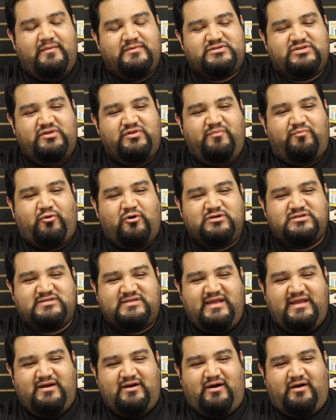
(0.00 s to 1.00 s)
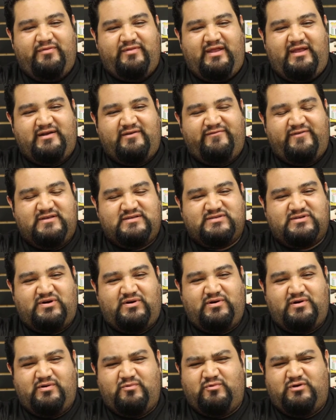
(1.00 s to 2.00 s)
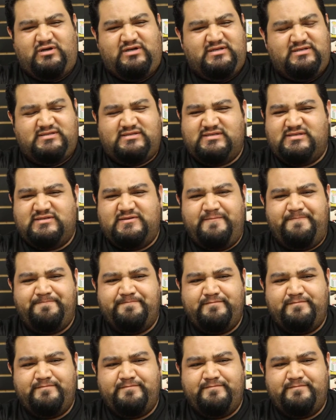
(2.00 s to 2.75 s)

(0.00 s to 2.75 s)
So the board state on the end of his turn was